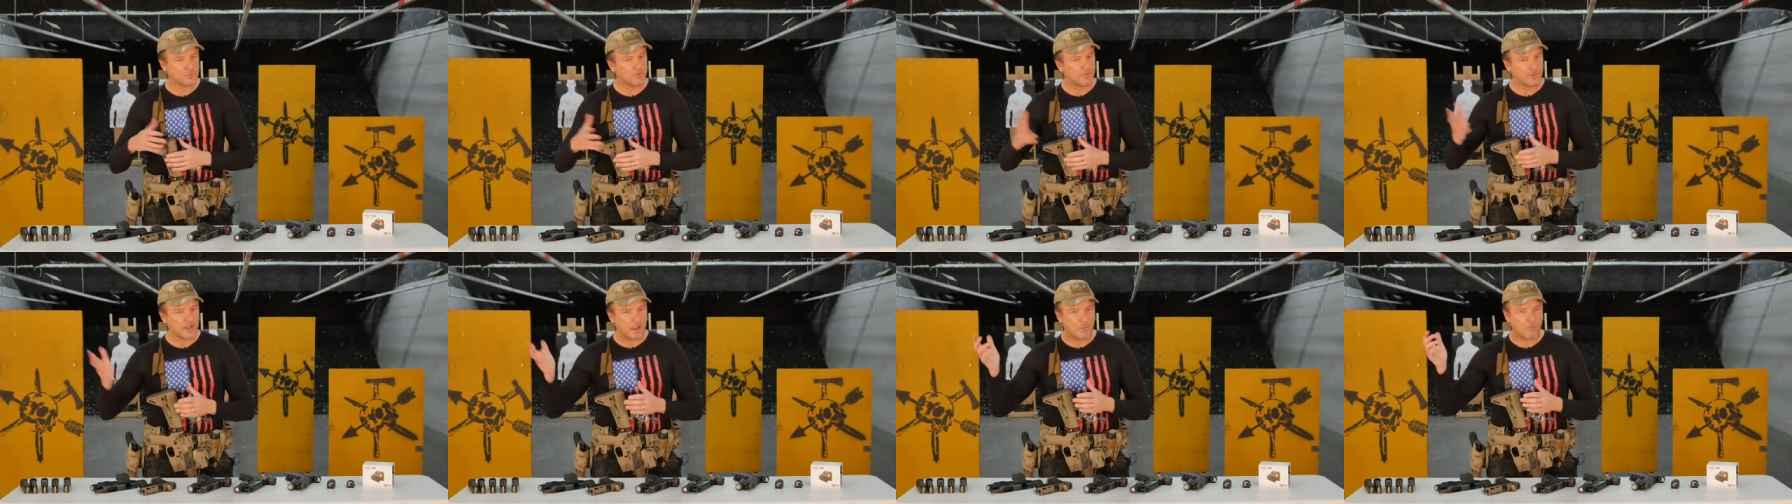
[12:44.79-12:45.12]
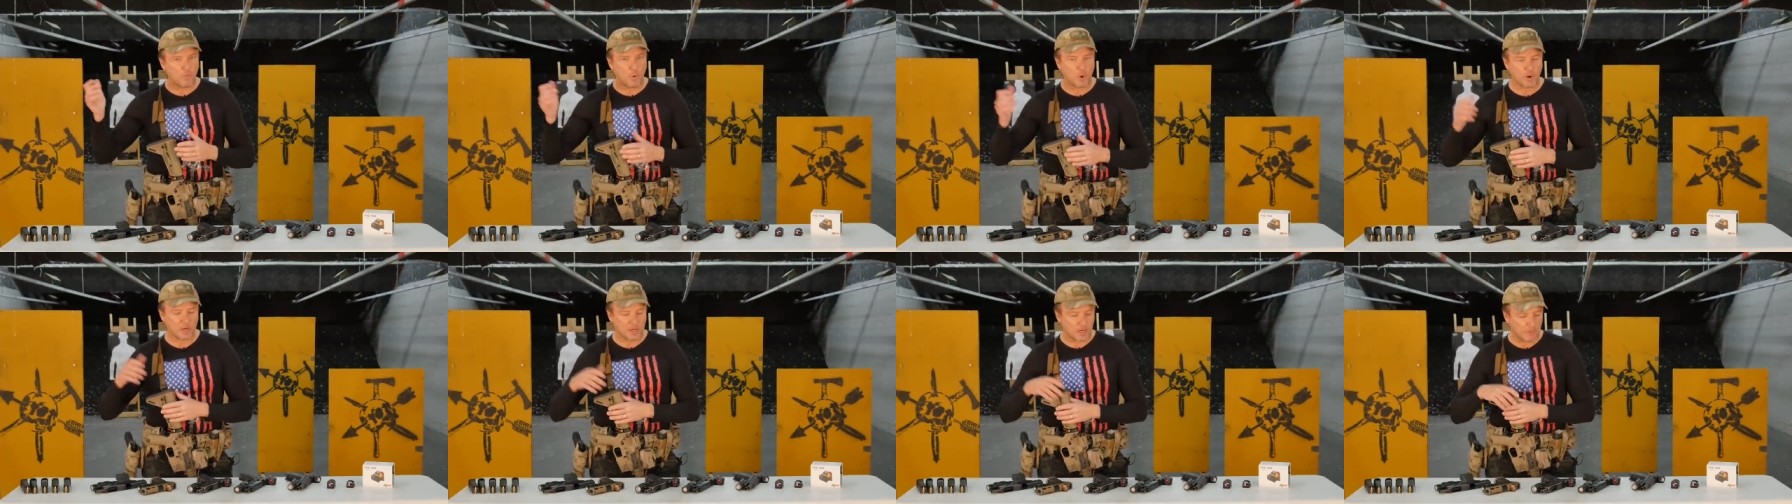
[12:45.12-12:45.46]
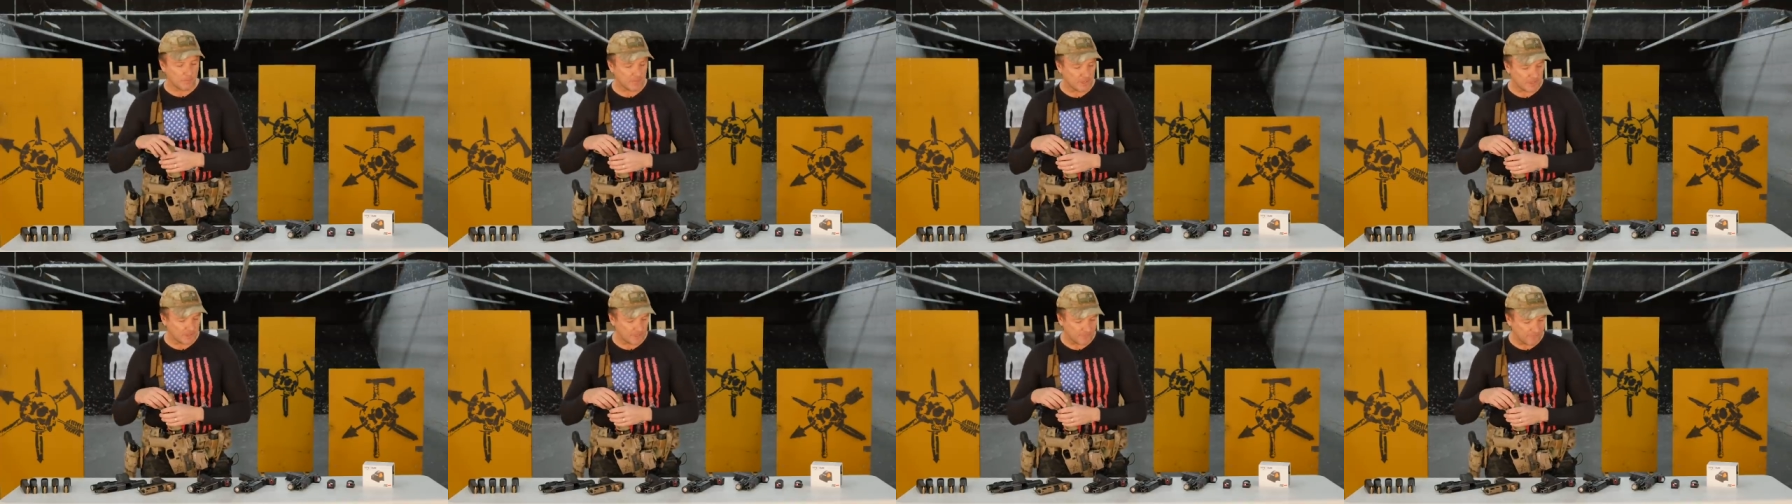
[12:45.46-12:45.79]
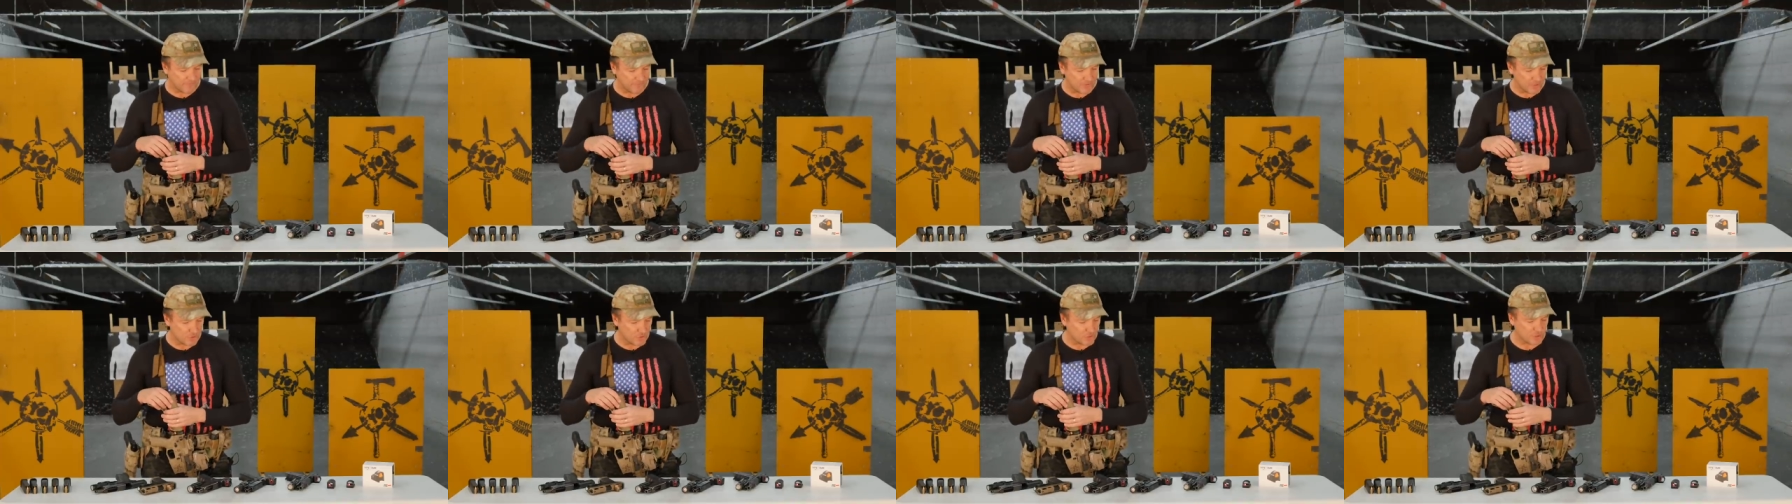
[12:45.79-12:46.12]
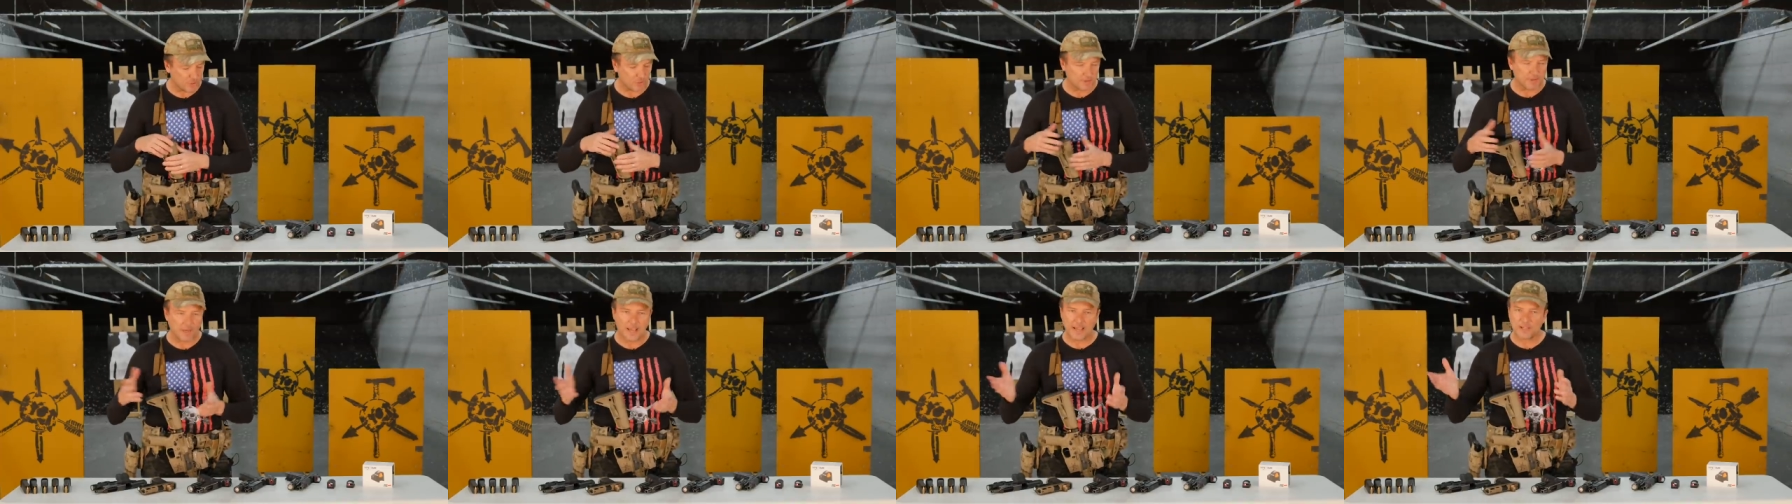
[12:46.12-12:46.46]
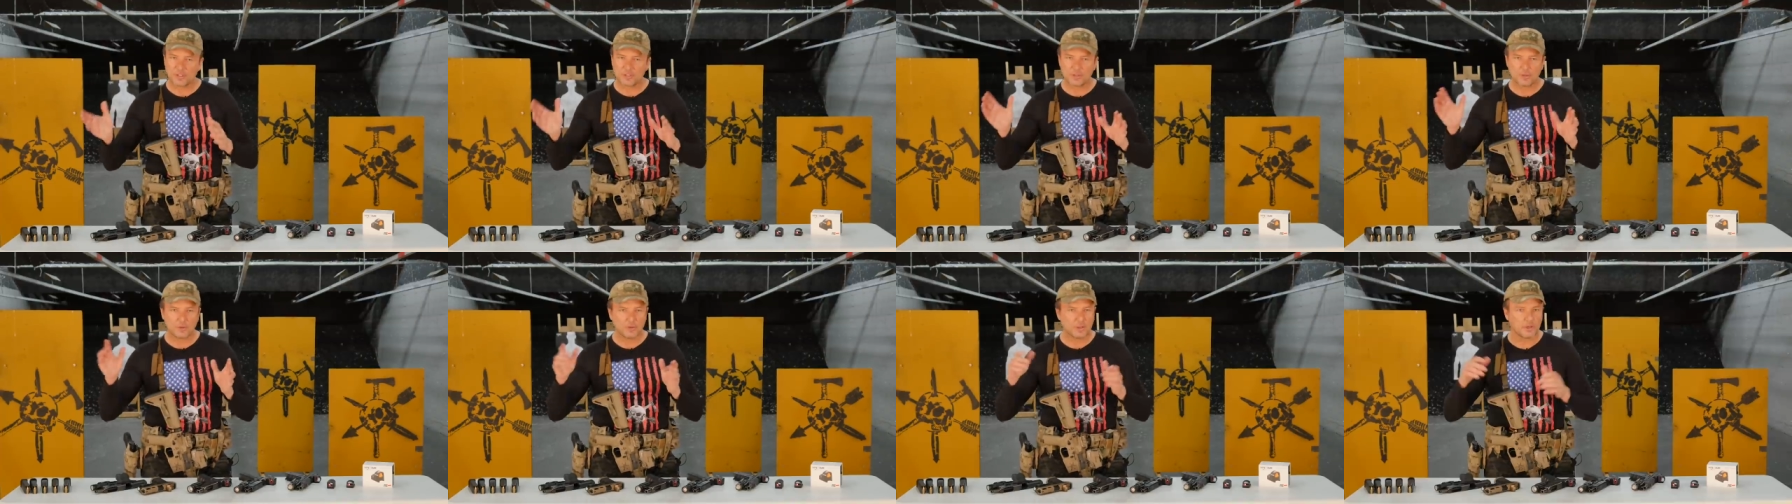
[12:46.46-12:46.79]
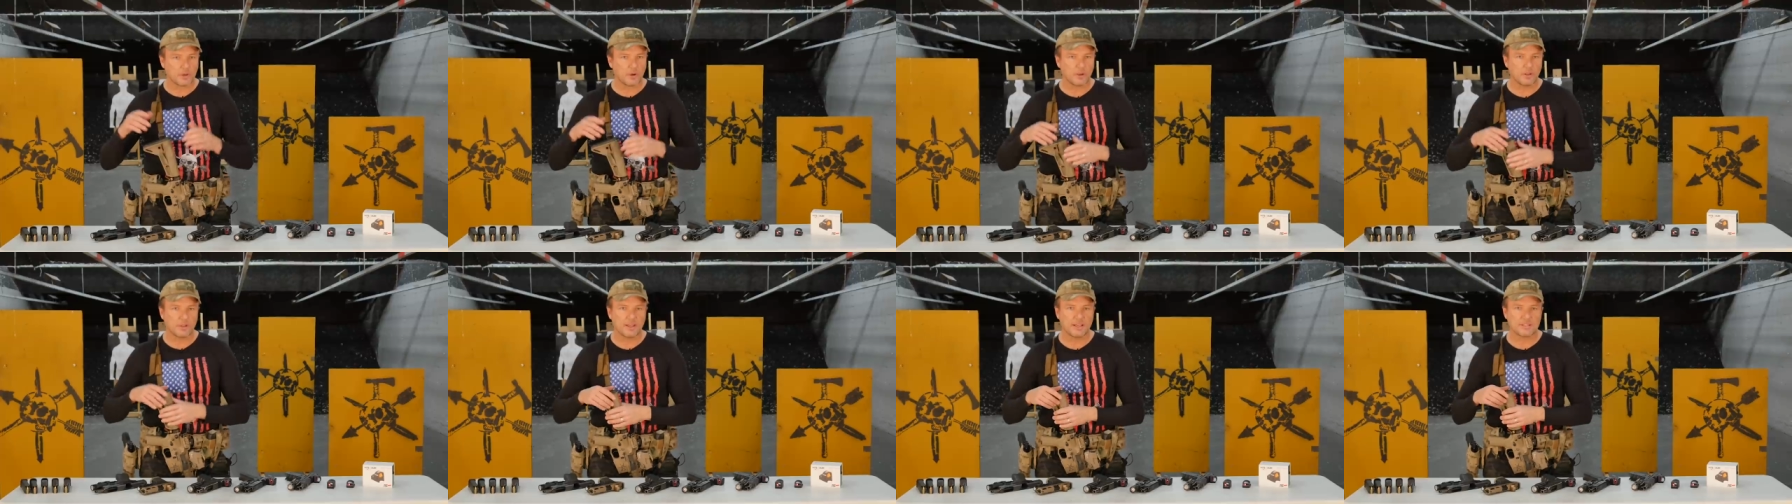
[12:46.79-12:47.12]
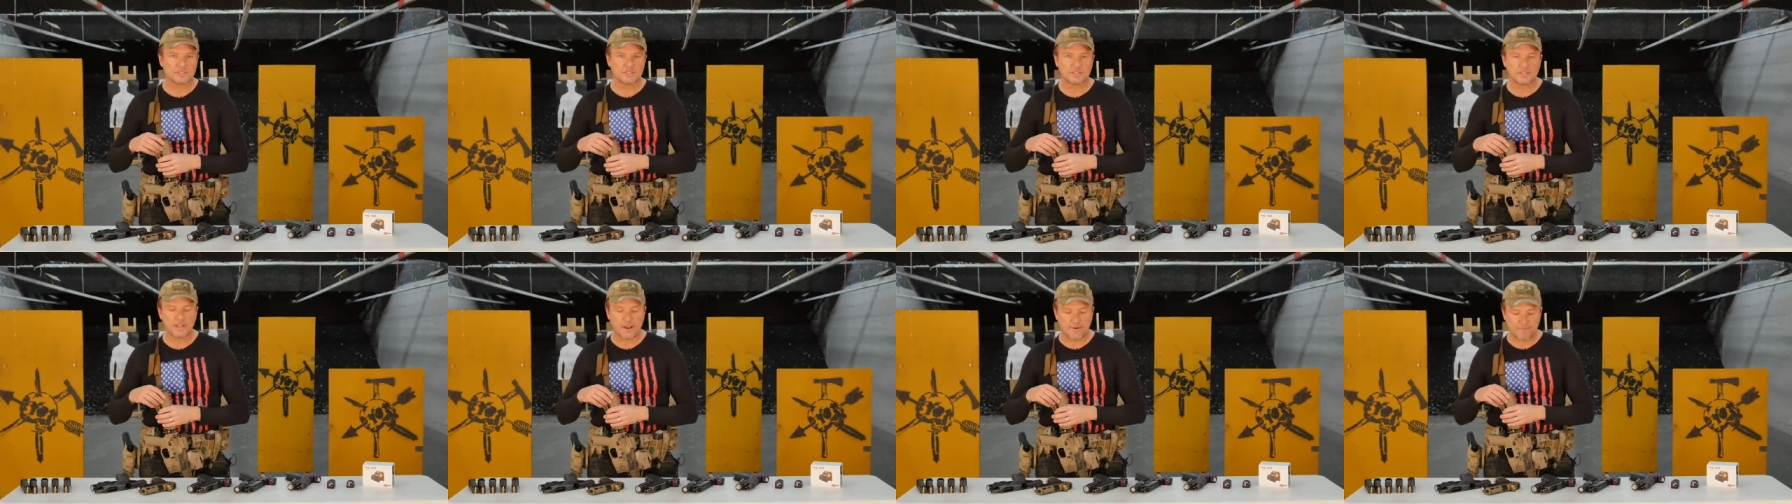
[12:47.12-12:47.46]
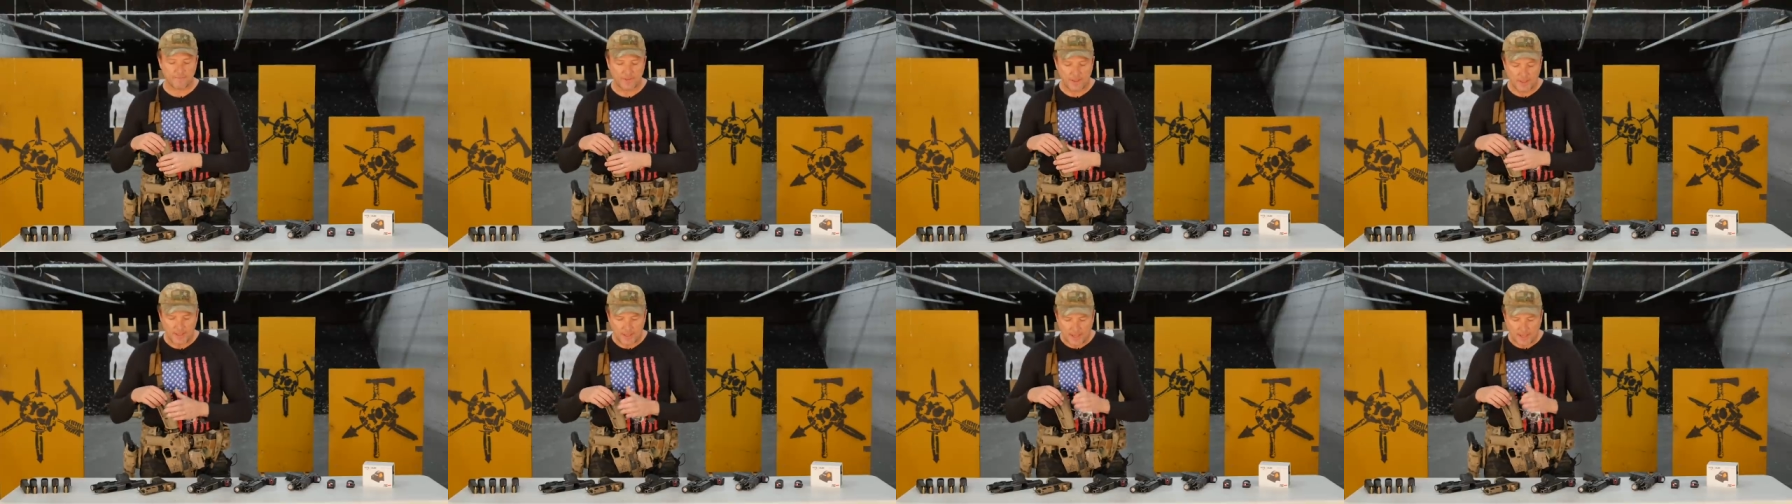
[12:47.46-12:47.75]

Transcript: We've got more coming in the future, night shooting, all that stuff.